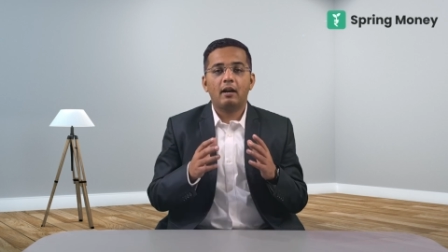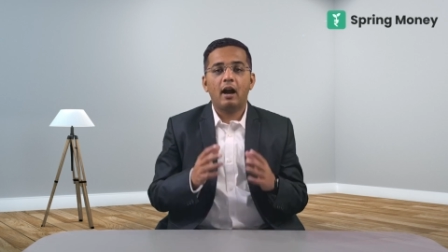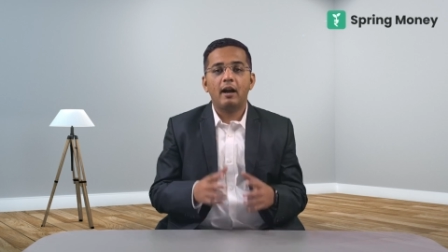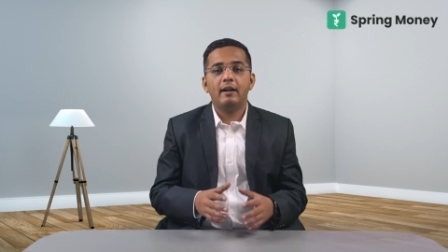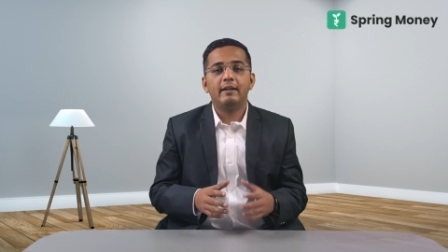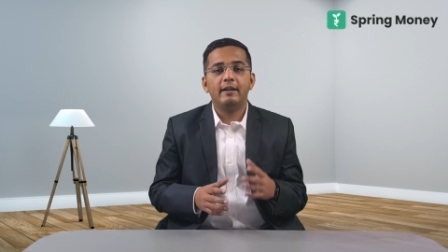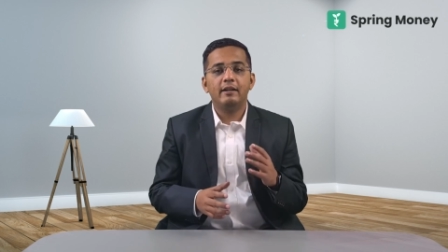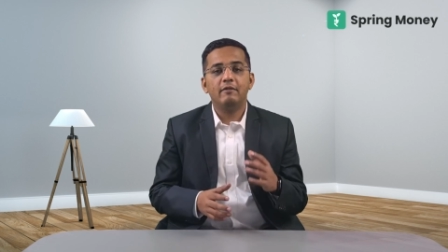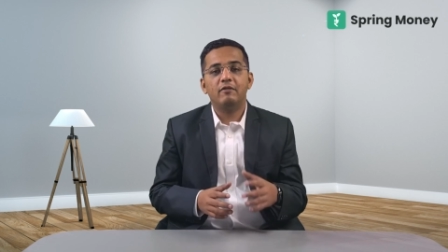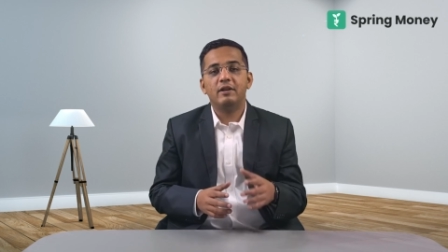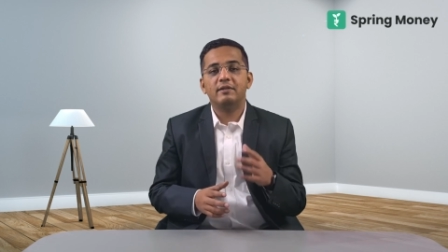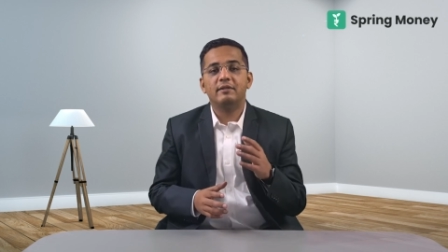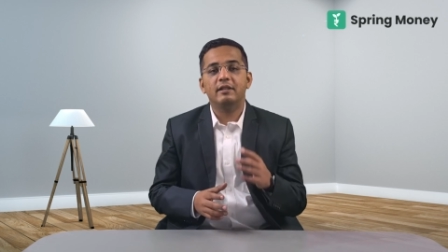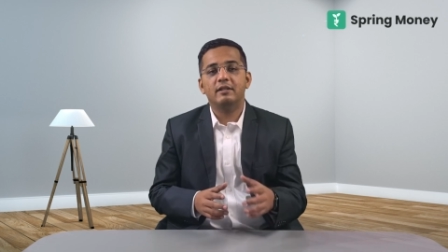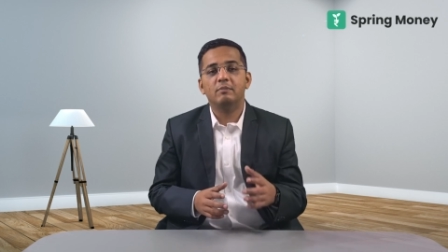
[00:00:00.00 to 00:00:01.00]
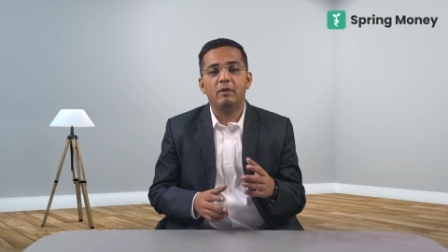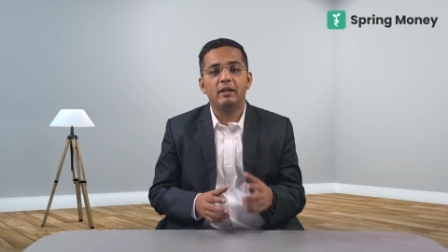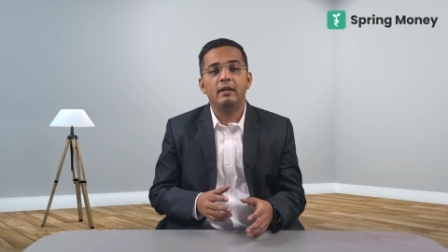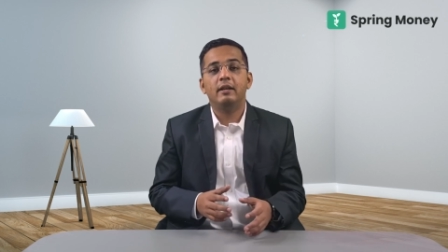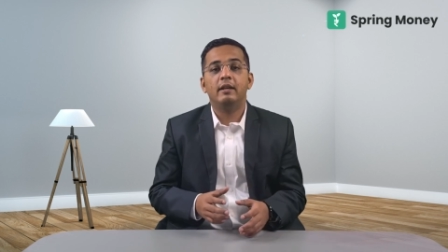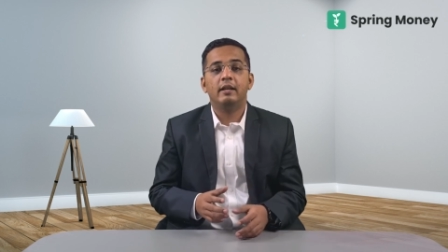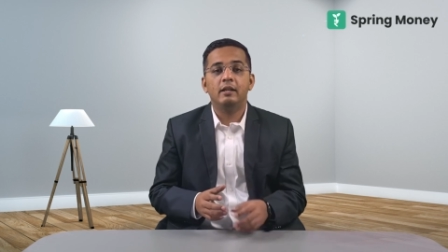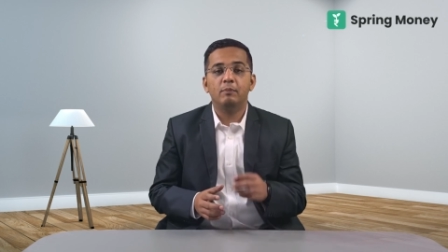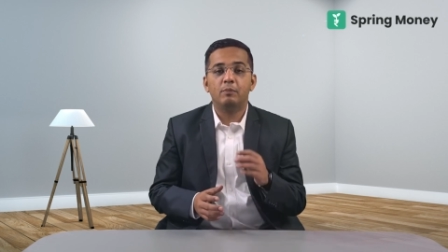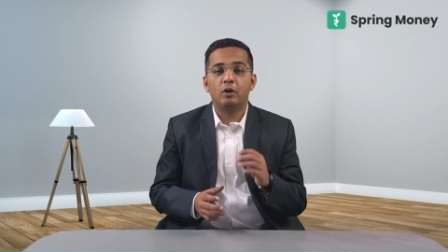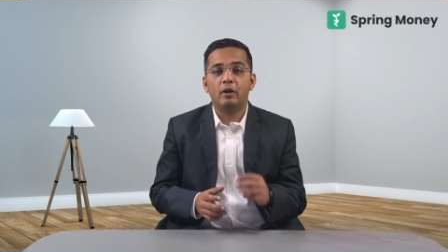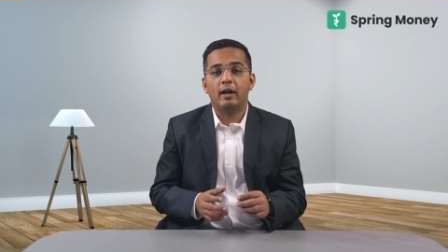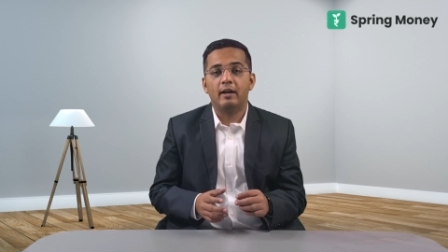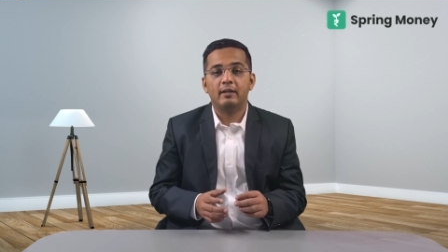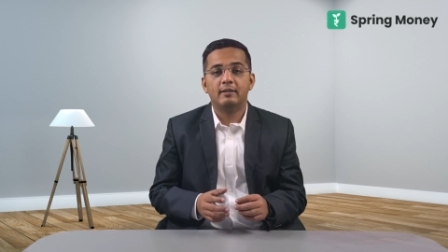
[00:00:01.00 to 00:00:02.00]
invest this money in
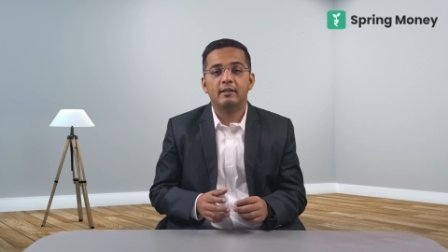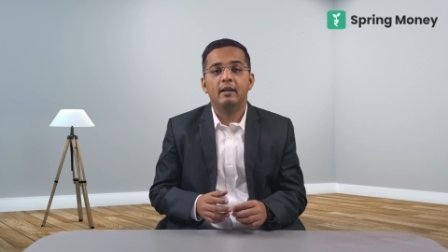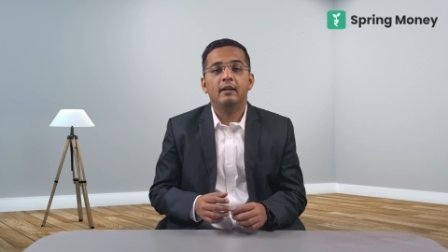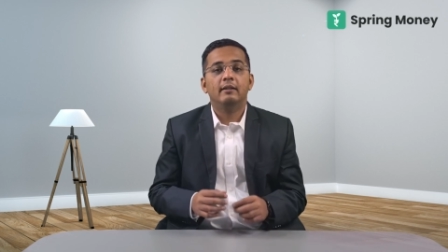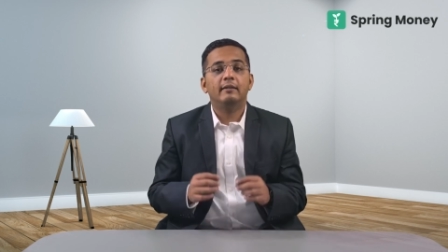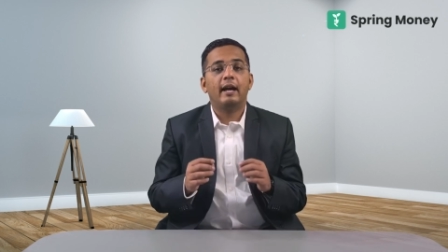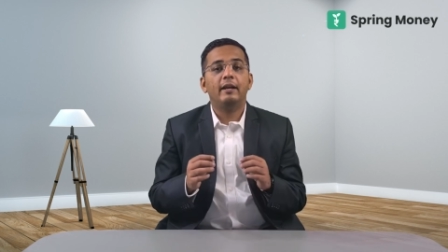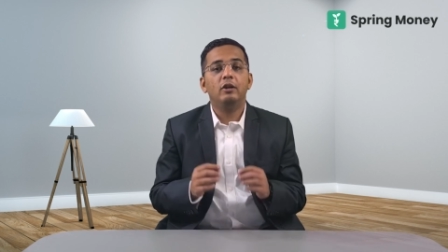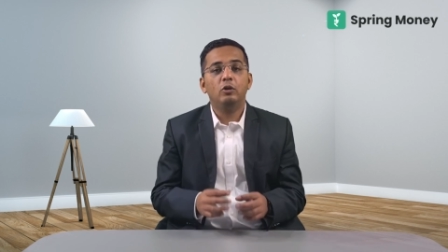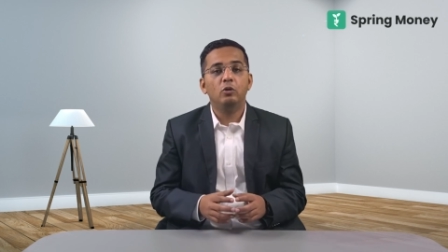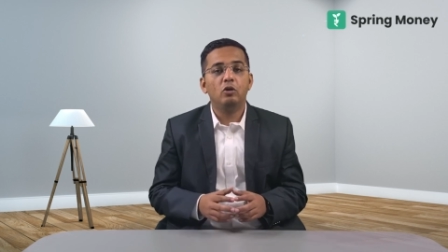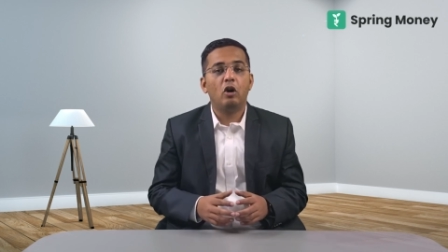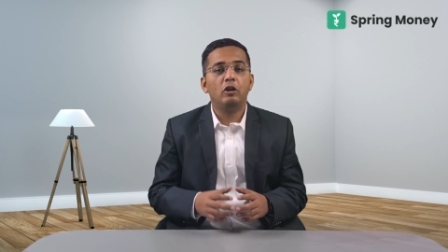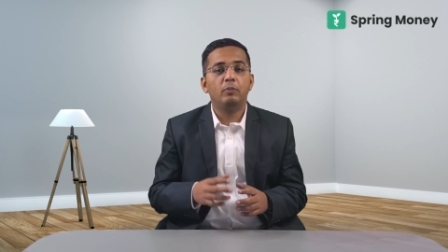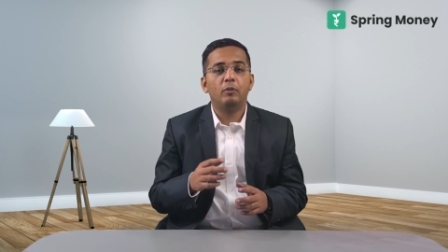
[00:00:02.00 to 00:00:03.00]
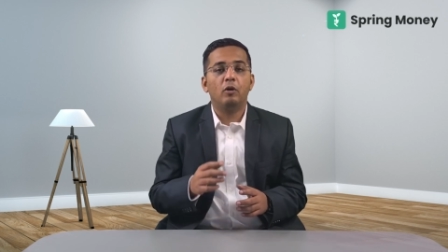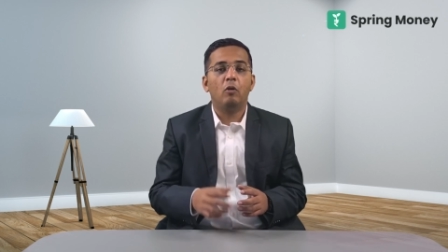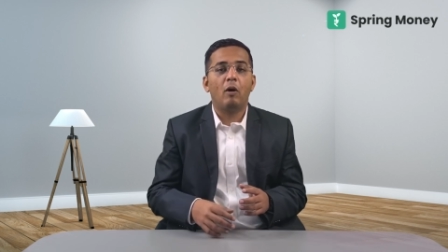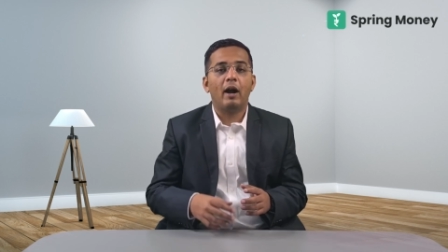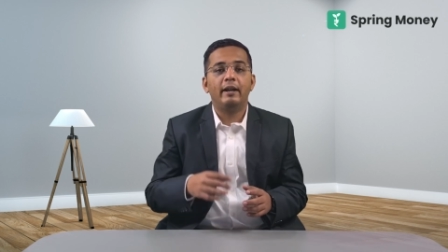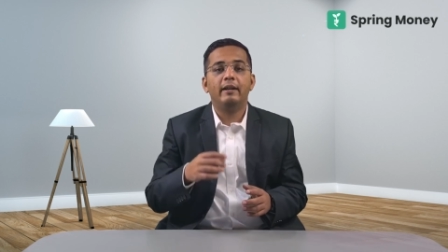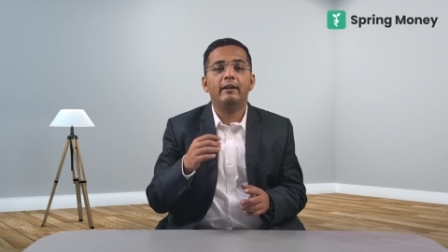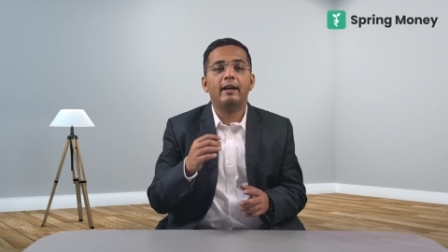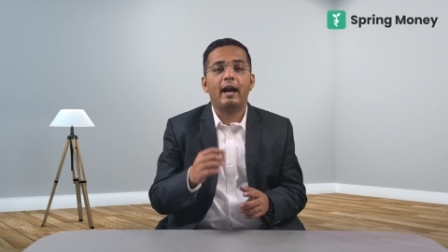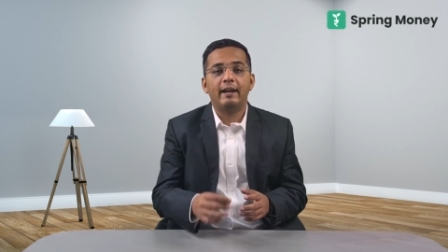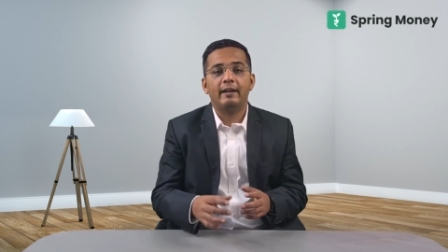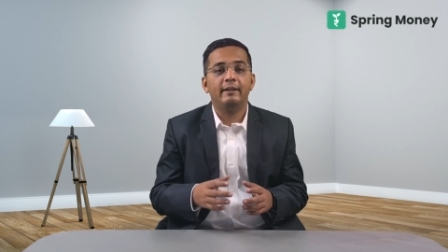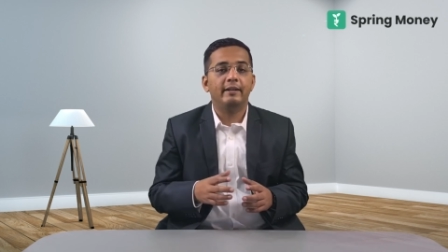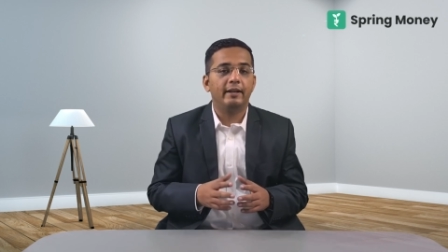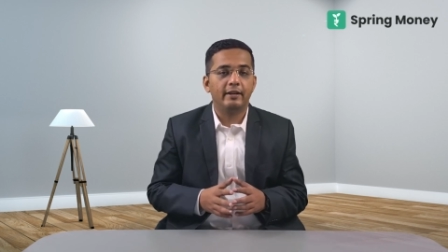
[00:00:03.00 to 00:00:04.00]
products that do not provide guaranteed
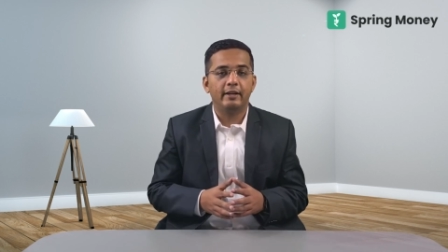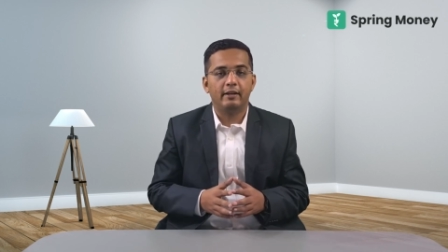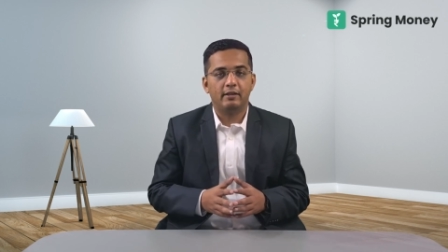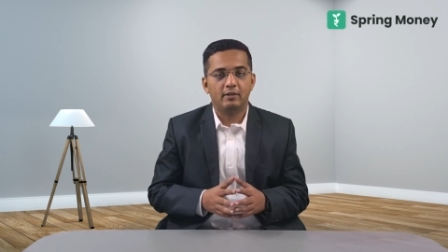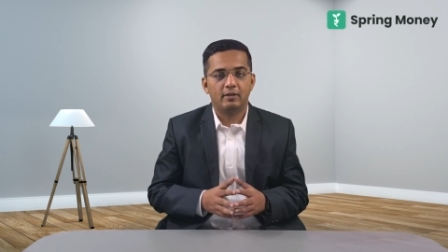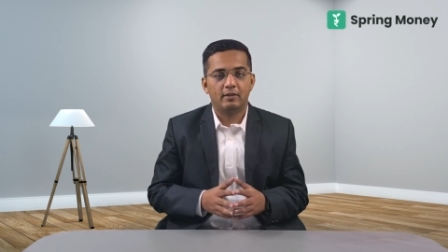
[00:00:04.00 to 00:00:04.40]
returns.